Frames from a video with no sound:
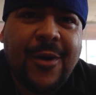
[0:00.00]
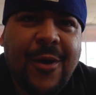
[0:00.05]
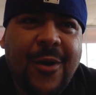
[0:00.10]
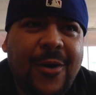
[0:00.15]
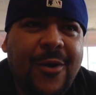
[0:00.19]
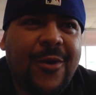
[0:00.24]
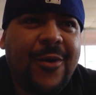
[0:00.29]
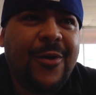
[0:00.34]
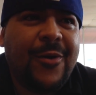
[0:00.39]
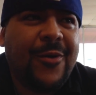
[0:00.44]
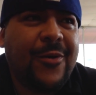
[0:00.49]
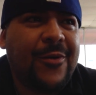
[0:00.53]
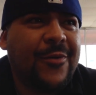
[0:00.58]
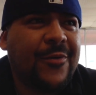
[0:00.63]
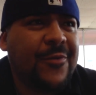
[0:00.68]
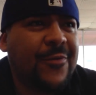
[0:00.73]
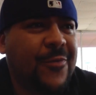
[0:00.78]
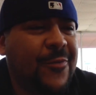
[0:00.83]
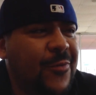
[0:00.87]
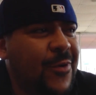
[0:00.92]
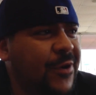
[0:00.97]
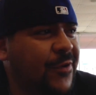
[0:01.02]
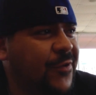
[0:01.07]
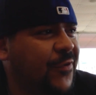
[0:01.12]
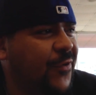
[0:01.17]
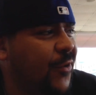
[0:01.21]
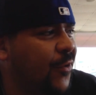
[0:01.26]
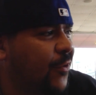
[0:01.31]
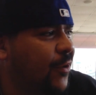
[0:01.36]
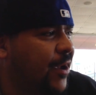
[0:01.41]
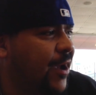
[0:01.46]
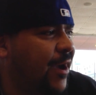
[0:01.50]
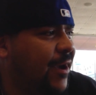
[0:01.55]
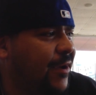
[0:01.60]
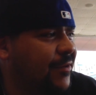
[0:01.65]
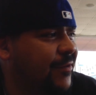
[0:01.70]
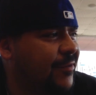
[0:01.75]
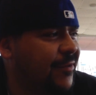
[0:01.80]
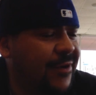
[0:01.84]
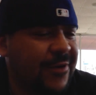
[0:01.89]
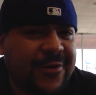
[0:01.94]
oh, retro
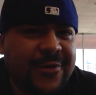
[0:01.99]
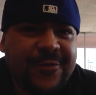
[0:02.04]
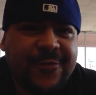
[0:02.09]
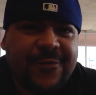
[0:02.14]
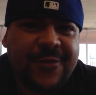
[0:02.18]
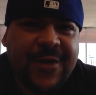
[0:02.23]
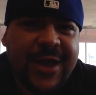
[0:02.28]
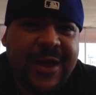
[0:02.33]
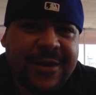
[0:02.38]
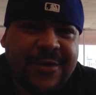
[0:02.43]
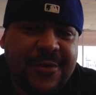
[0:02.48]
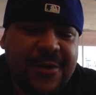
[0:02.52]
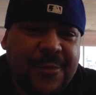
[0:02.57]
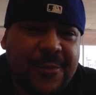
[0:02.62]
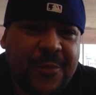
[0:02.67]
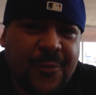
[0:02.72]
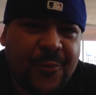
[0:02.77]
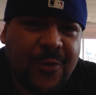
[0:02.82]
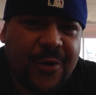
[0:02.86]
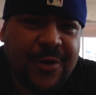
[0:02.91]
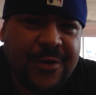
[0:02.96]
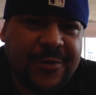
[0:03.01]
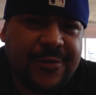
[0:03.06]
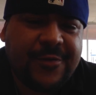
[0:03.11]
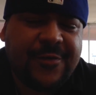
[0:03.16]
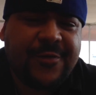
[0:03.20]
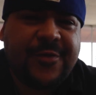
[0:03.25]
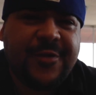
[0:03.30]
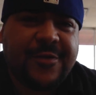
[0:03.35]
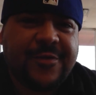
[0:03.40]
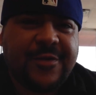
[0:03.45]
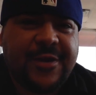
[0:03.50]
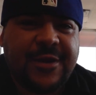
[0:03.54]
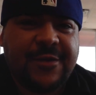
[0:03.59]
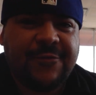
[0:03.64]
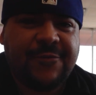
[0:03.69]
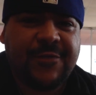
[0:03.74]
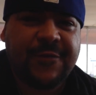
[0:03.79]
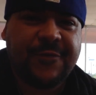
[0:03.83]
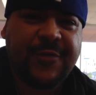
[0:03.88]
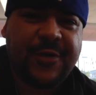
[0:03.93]
cocksucker fag number one,
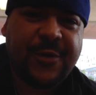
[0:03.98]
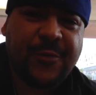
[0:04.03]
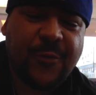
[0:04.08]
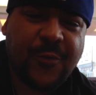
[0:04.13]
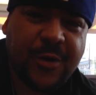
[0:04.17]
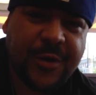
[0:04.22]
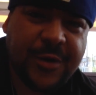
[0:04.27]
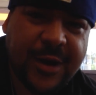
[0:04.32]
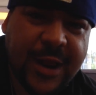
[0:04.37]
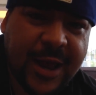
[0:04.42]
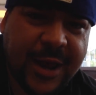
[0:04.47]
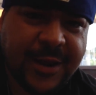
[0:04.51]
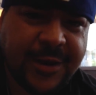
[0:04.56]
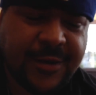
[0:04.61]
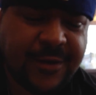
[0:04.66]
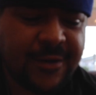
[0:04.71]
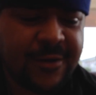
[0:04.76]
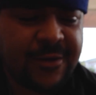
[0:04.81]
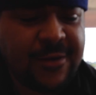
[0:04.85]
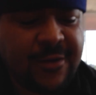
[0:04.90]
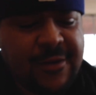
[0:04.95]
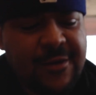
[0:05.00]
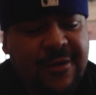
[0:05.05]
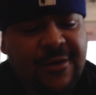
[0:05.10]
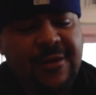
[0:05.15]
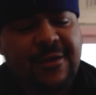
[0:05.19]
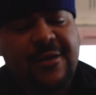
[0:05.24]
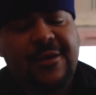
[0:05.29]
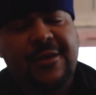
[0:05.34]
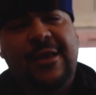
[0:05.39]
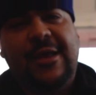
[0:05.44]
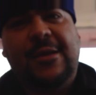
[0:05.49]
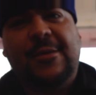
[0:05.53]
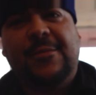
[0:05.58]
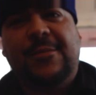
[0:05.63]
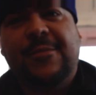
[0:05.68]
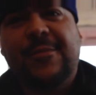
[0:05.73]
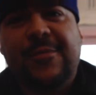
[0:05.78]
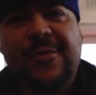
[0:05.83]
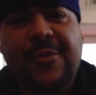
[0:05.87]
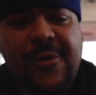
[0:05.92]
161519. Something
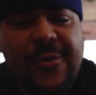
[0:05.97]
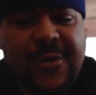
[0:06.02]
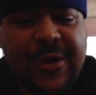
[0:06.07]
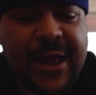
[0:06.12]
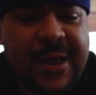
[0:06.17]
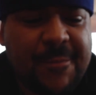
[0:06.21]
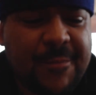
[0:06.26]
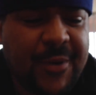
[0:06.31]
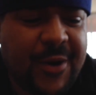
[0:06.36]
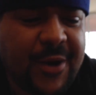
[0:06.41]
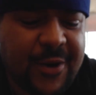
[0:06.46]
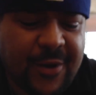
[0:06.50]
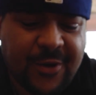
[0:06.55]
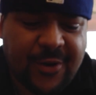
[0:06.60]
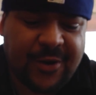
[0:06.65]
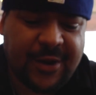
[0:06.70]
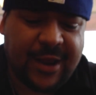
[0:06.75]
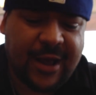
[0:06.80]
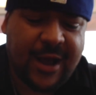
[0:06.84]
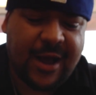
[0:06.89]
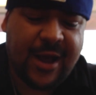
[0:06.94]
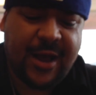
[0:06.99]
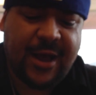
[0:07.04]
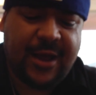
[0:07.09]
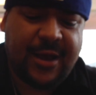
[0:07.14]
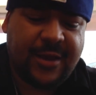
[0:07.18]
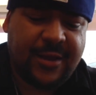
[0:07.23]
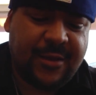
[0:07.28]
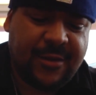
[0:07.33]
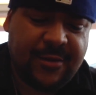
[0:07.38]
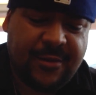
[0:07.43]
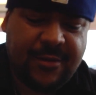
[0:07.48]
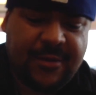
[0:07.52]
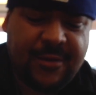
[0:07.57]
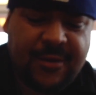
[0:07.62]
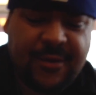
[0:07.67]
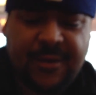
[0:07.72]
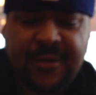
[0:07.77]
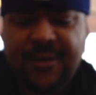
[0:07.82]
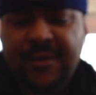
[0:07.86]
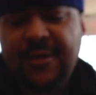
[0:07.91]
like that. Don't get butthurt, guy.
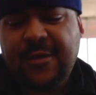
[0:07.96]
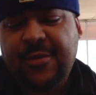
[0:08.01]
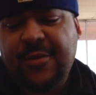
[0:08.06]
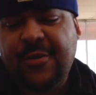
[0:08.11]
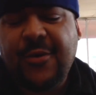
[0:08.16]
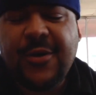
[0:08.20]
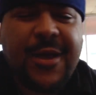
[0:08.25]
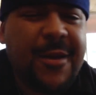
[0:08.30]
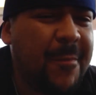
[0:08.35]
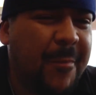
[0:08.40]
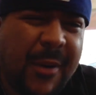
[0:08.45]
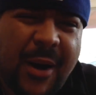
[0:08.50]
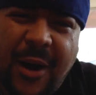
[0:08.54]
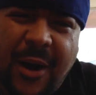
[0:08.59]
Don't get